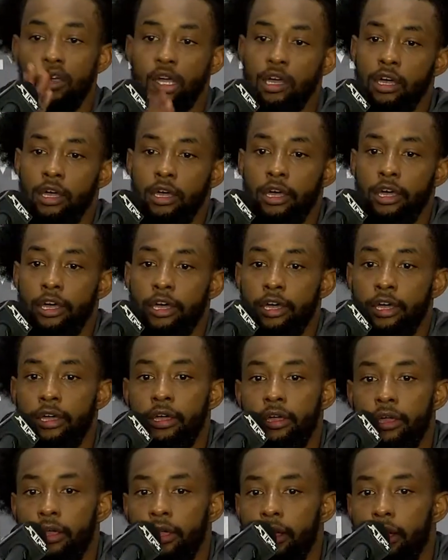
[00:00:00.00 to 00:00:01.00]

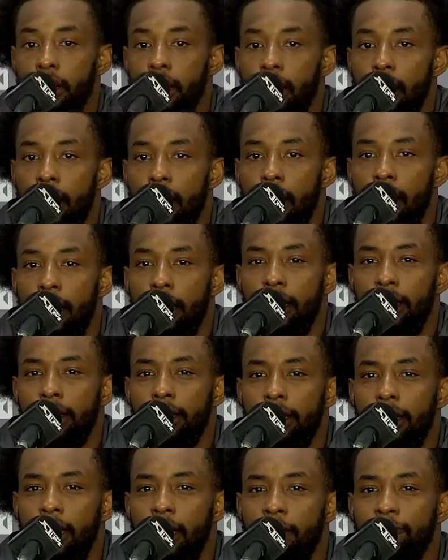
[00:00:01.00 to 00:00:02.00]
I
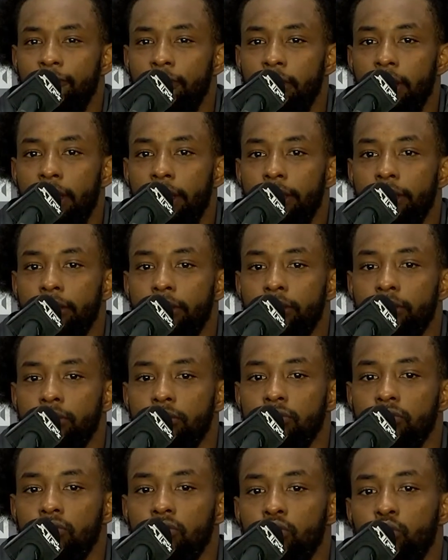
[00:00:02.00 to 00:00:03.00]
feel like
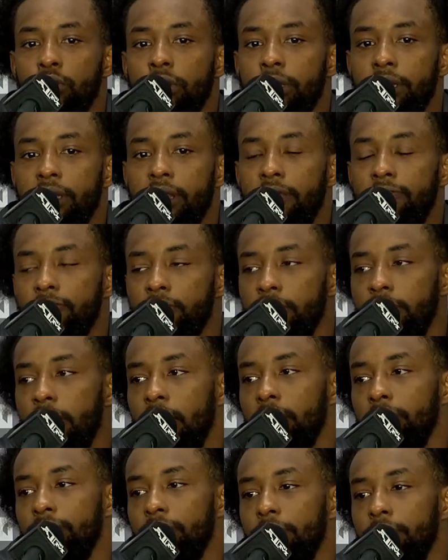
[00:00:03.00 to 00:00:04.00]
we can definitely
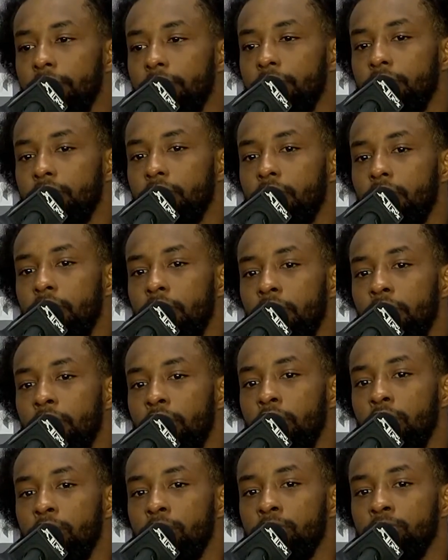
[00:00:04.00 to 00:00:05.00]
elevate.
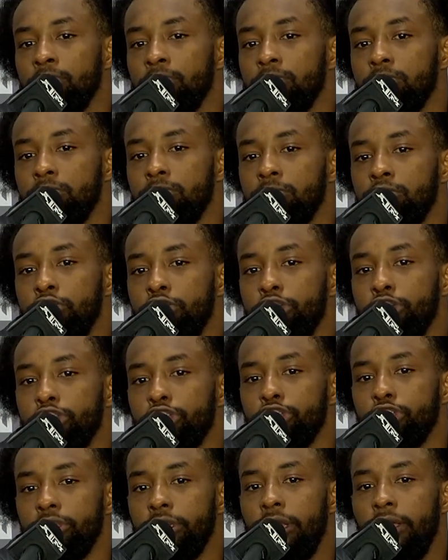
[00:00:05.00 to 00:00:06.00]

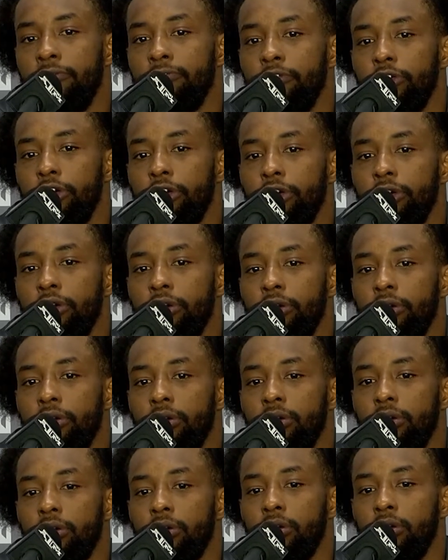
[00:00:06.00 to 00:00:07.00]
There's never
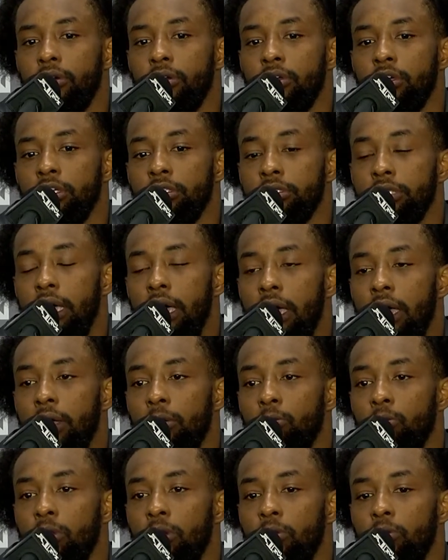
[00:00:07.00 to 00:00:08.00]
a time
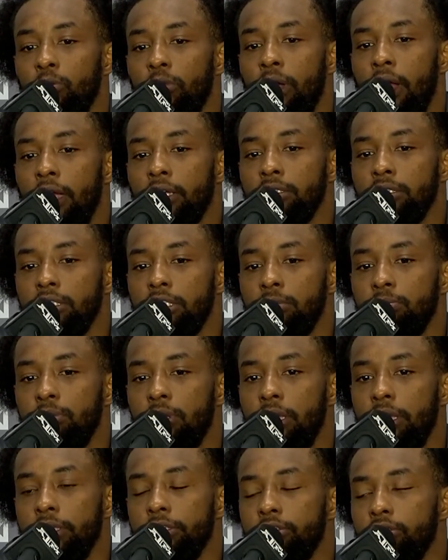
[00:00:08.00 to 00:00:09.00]
where we're actually
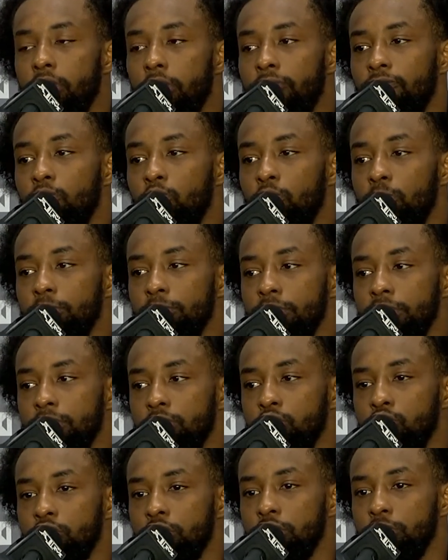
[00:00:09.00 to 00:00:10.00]
playing to our full
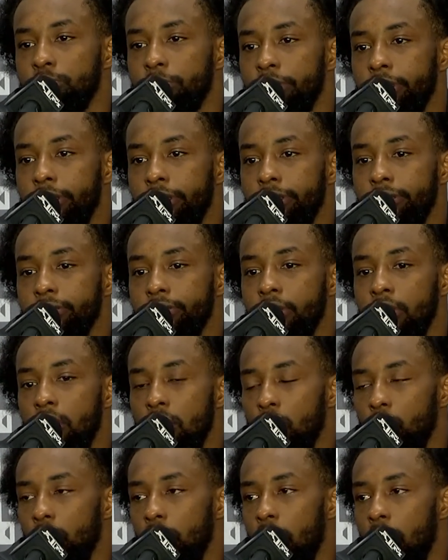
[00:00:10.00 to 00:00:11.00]
potential, just because
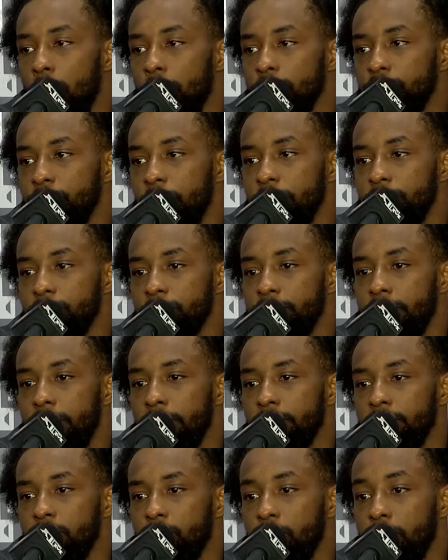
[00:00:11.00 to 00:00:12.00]
we always make
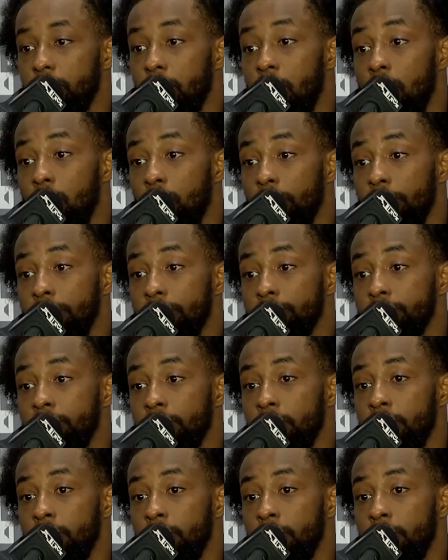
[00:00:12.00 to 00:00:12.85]
mistakes and we can always